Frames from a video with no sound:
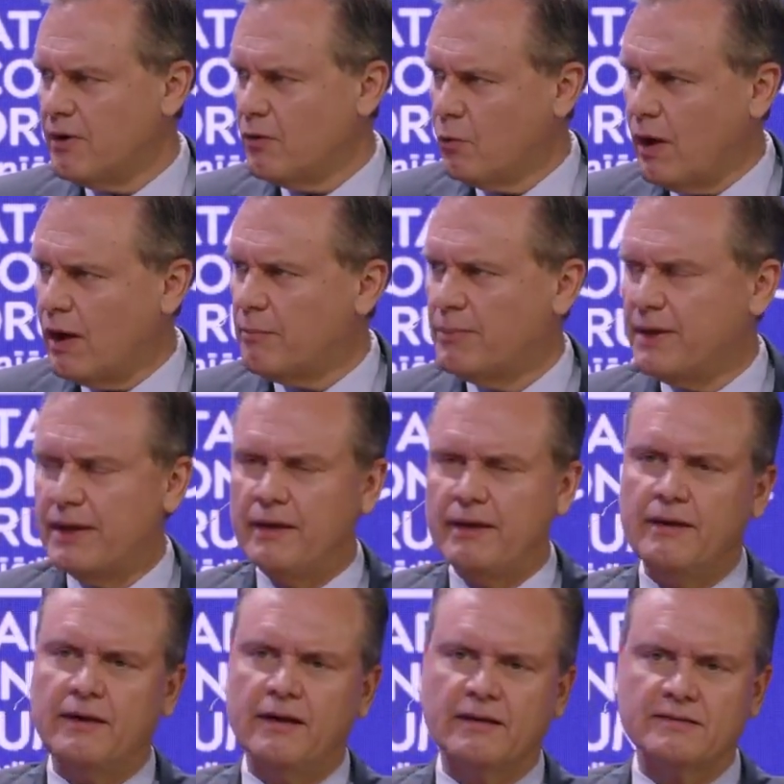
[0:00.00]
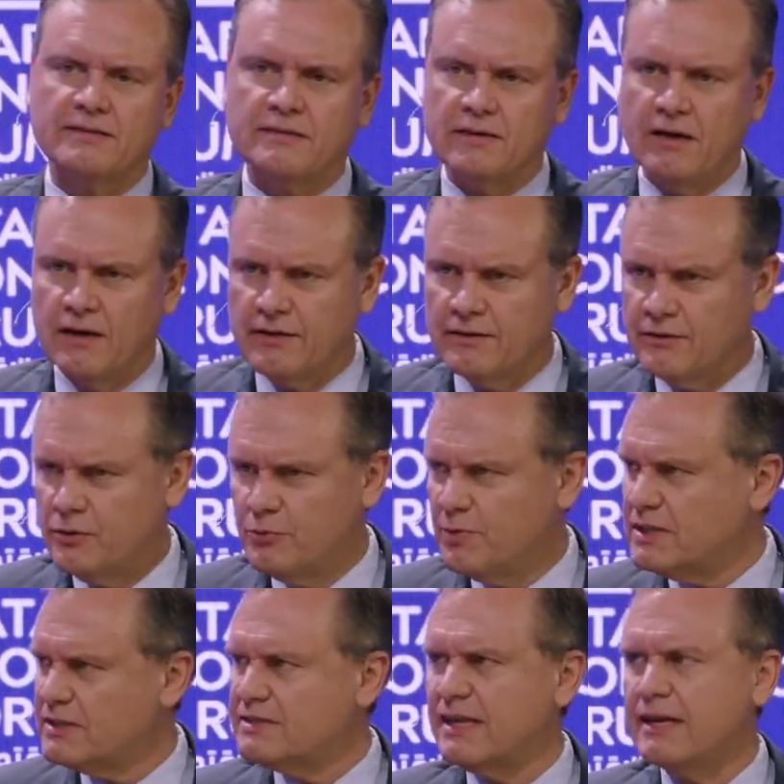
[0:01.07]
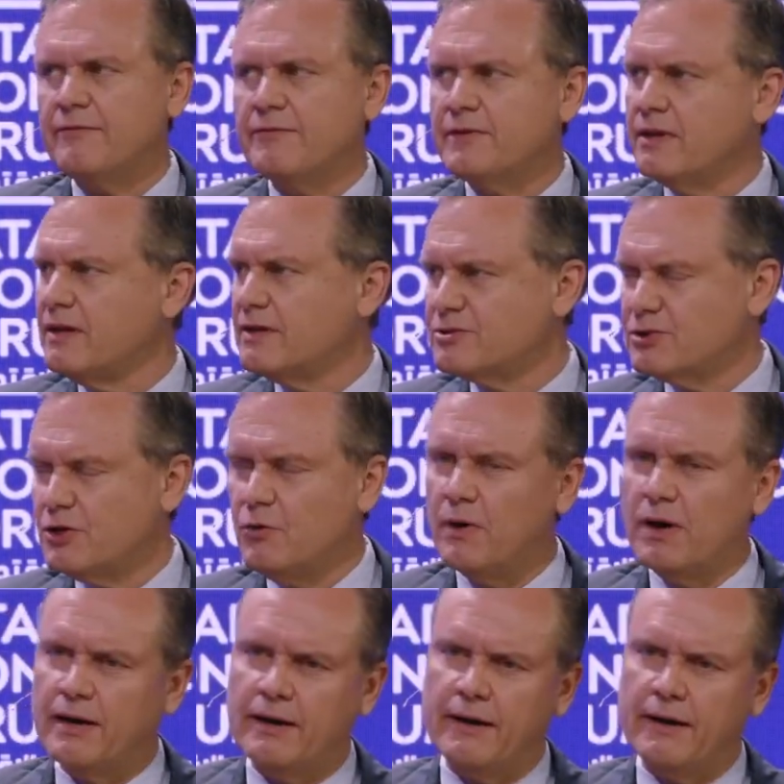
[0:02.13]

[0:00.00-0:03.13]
well-being and human safety and so on.